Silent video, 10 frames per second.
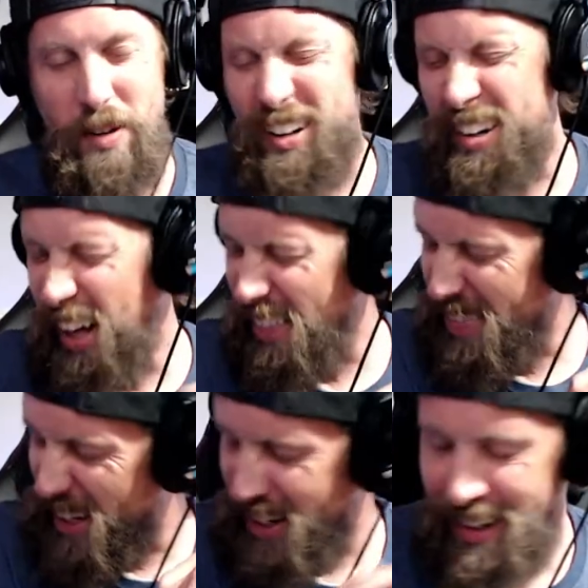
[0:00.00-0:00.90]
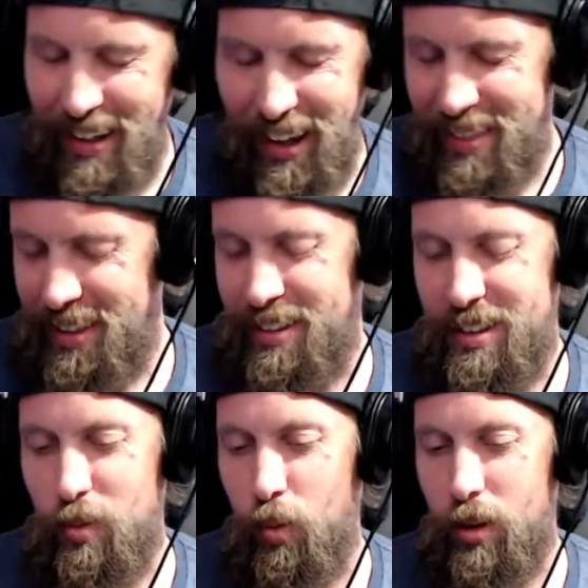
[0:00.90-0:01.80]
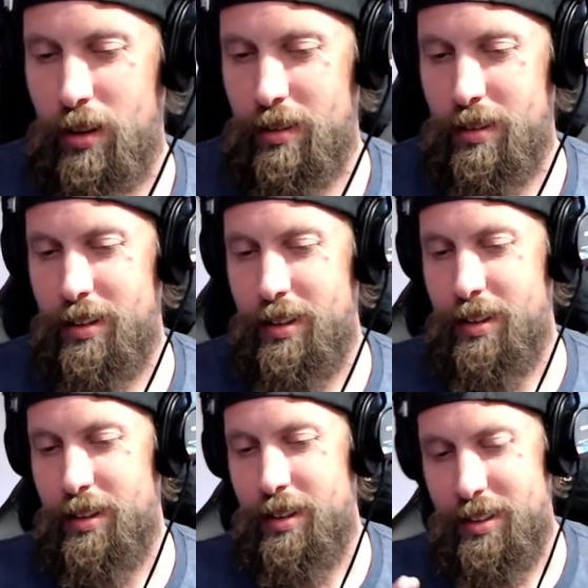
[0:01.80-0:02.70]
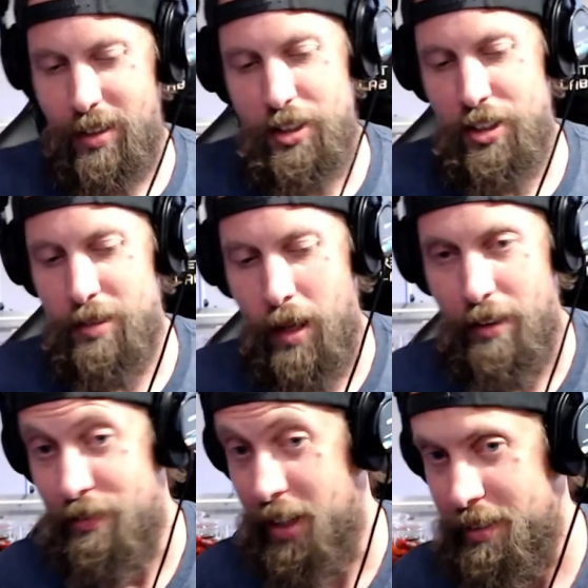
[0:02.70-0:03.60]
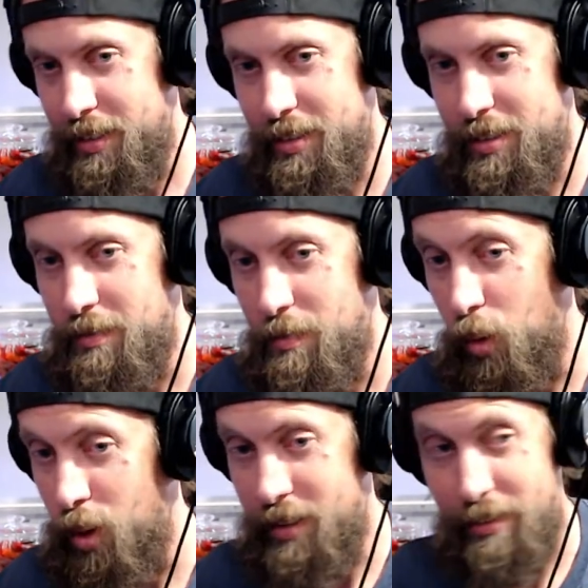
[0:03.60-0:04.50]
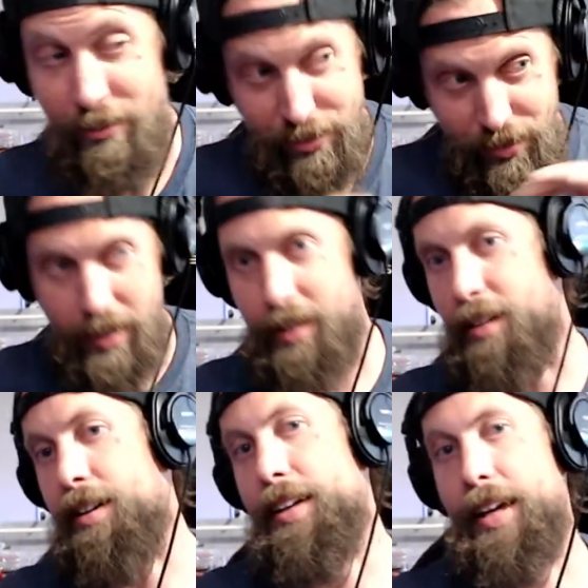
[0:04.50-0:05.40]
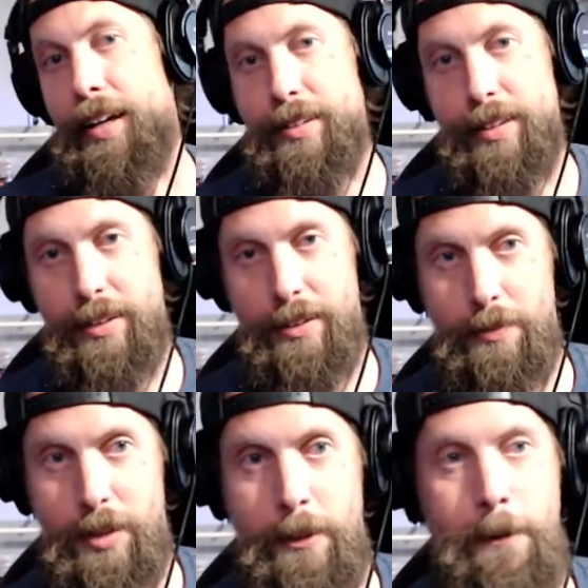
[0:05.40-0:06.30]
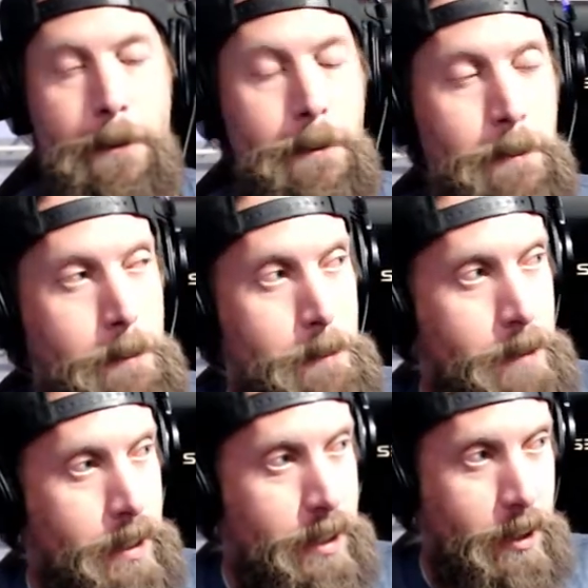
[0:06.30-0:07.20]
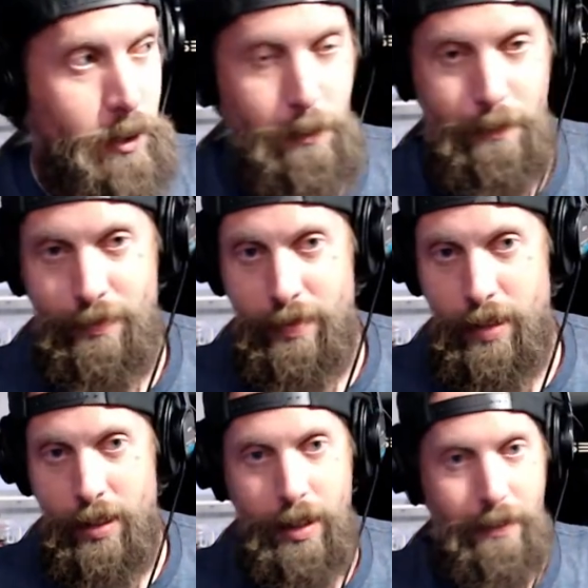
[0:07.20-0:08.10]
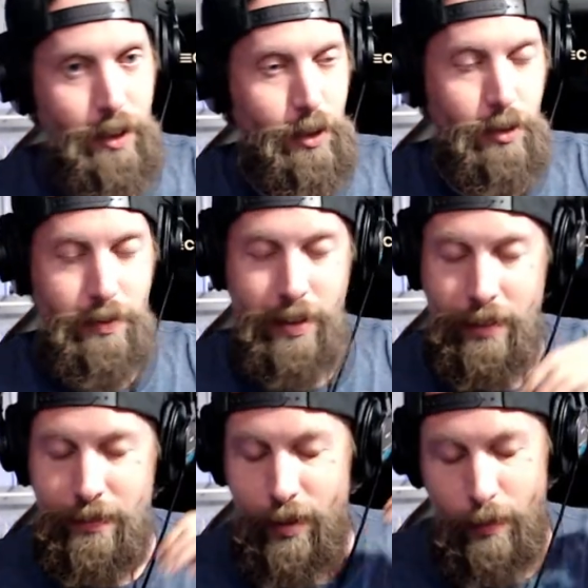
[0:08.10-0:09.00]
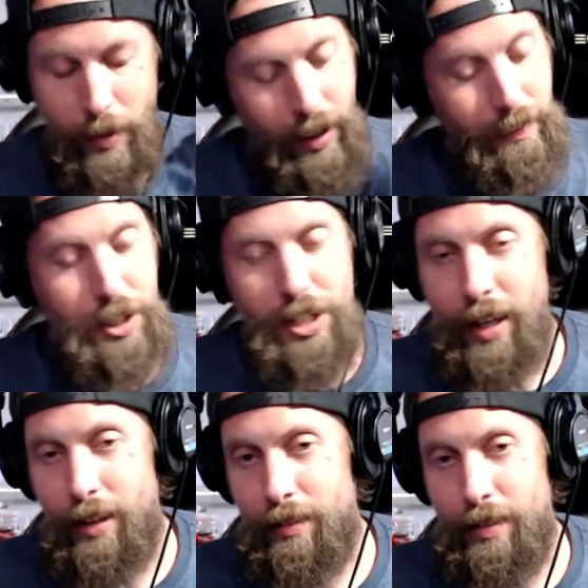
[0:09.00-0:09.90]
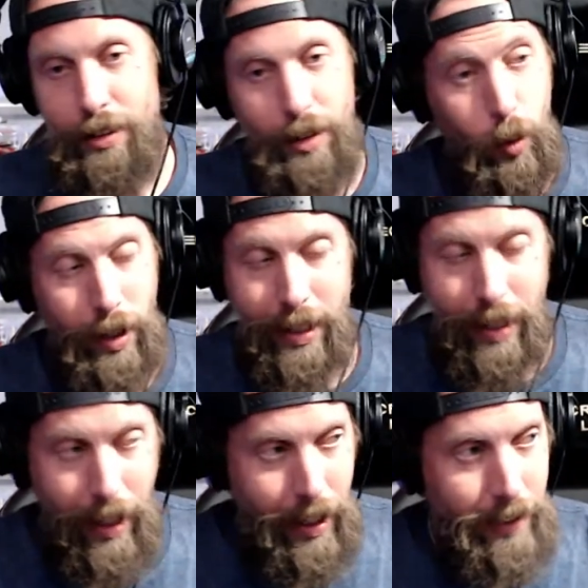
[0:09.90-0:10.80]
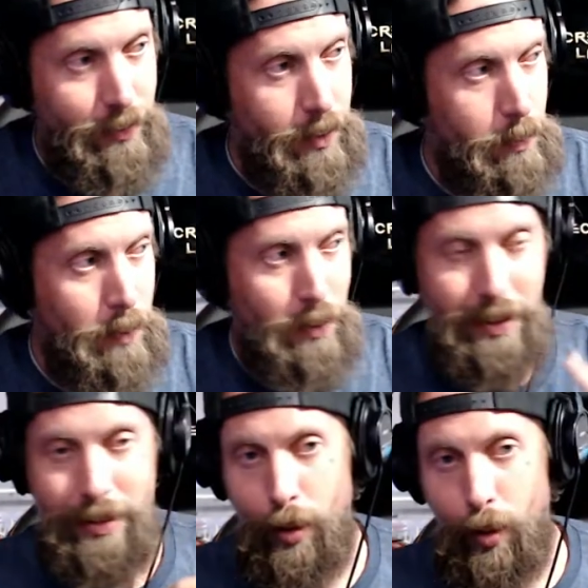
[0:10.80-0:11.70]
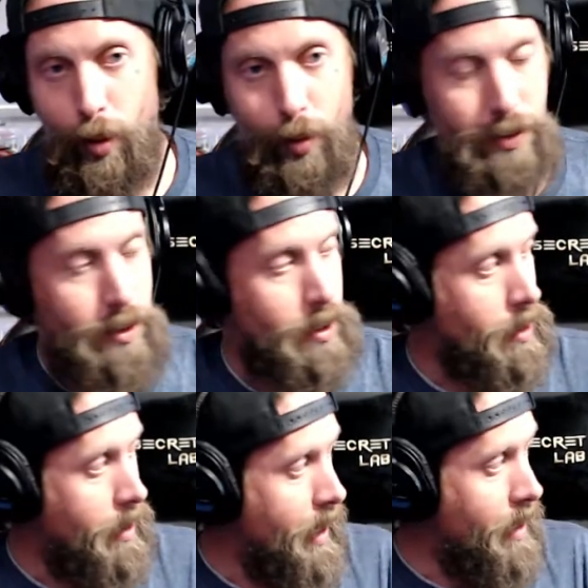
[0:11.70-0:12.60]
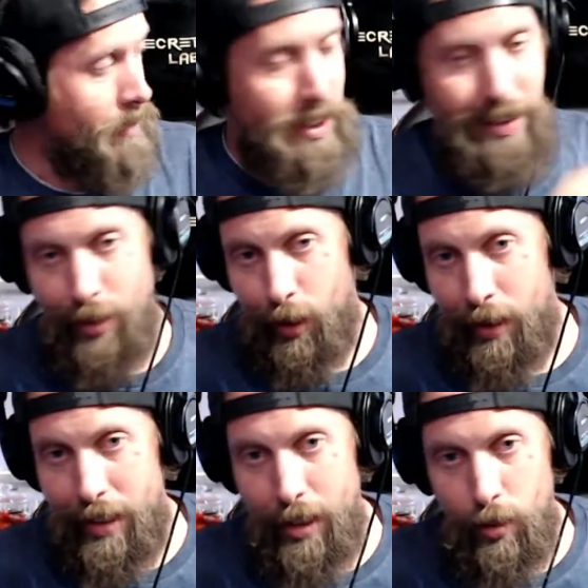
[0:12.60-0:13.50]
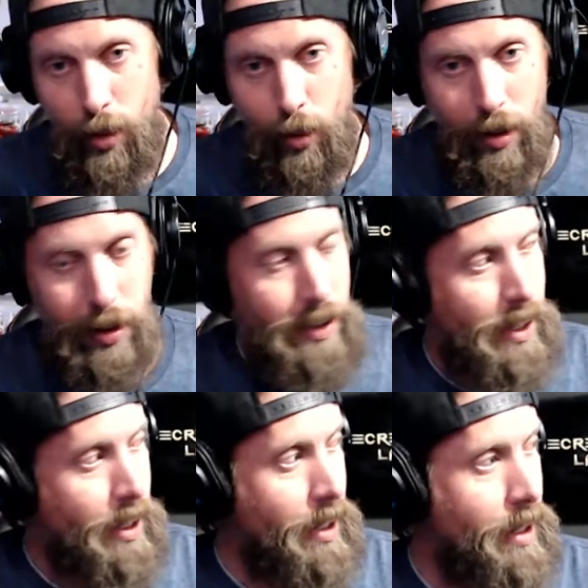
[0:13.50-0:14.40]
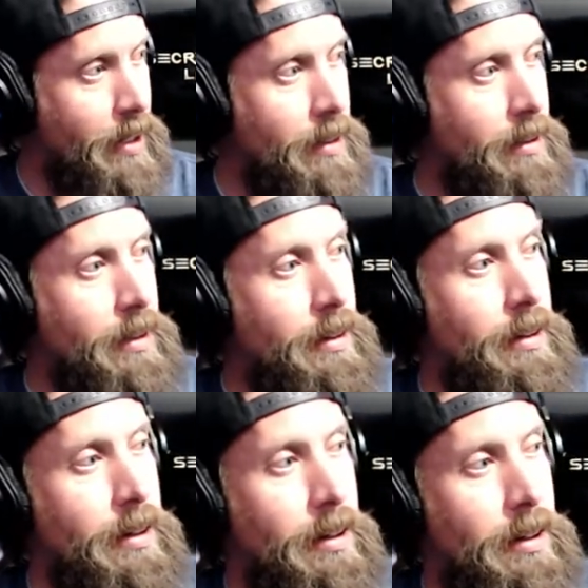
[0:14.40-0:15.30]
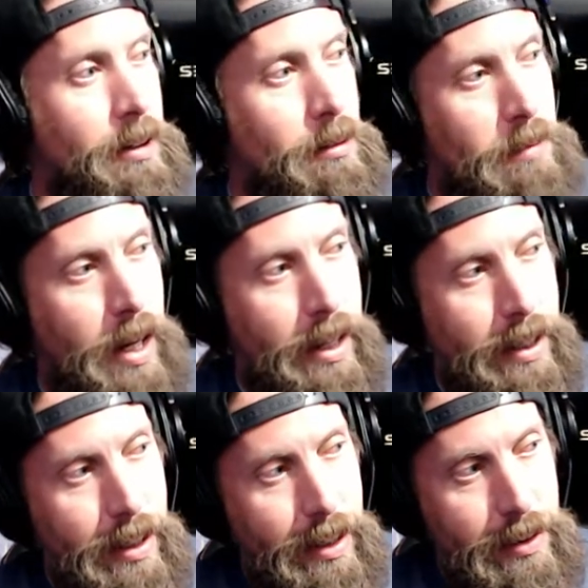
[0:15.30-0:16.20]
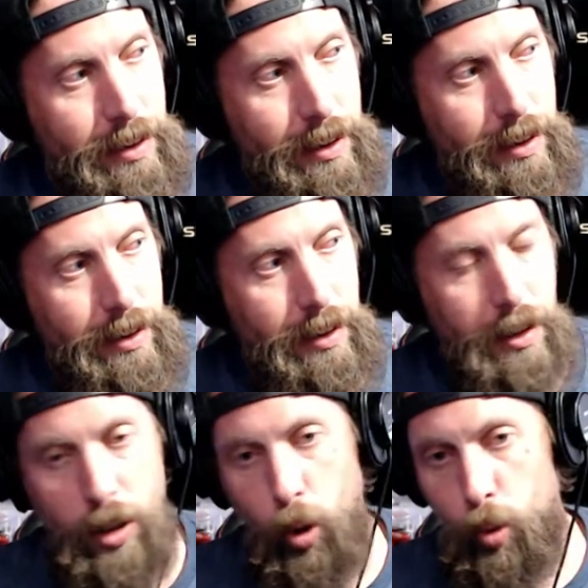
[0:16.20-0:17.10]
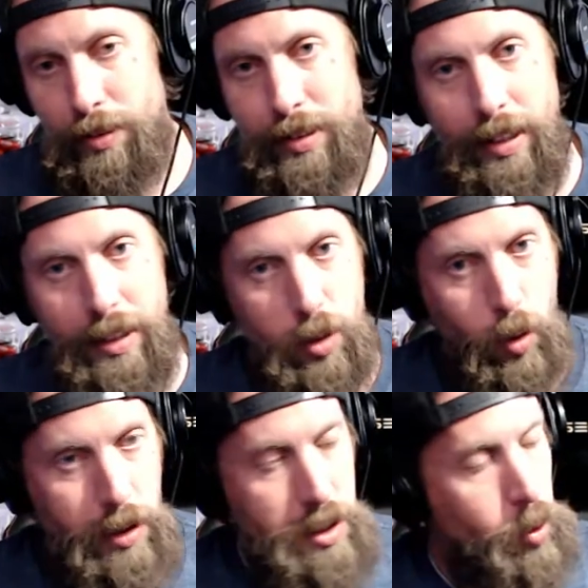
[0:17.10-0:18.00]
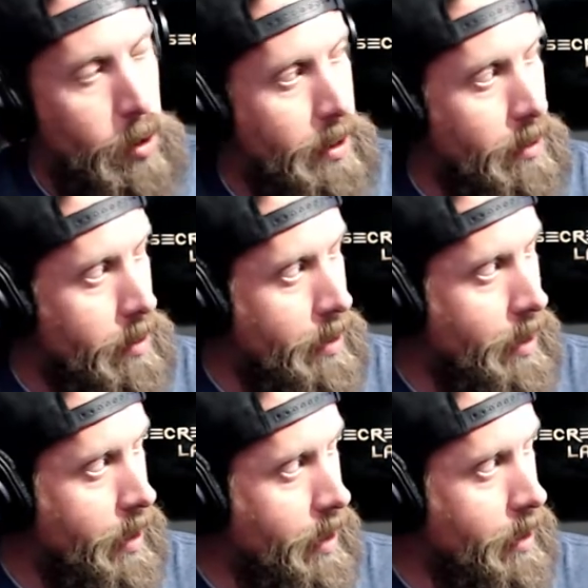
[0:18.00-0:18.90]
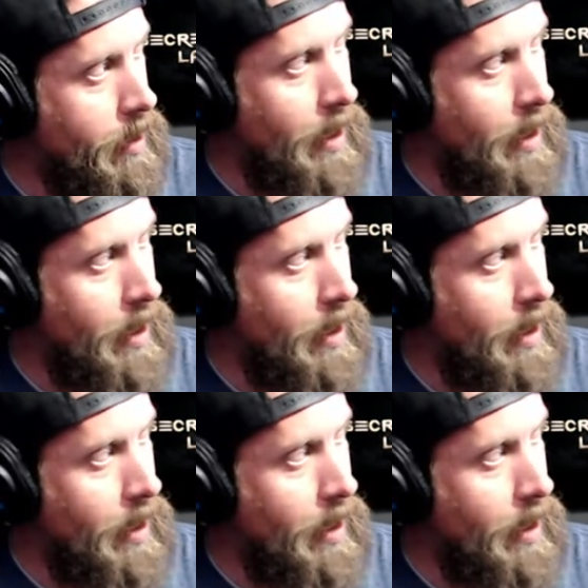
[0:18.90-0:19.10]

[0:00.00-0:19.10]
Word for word: But nothing, nothing in this world touches my feathers more than freaking arcade systems. You know, if you if you've been on the channel, you know what I got. For the people that don't, I have a Guitar Hero arcade. Um, I got uh, Golden Tee 2020 arcade.